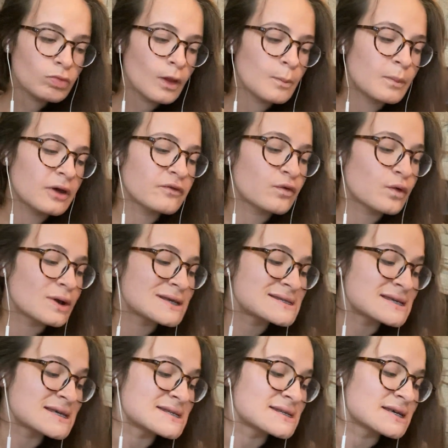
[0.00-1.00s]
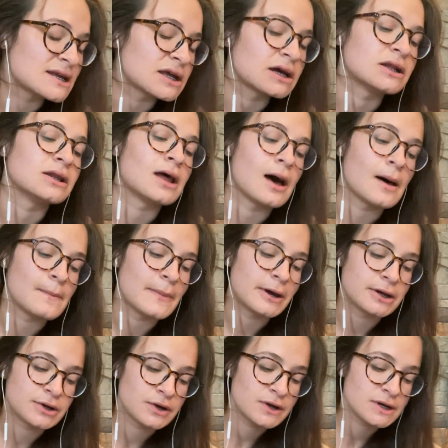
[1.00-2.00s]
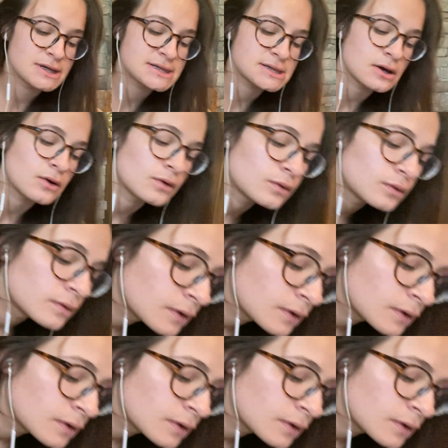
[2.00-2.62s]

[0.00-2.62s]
My voice is getting a lot better, so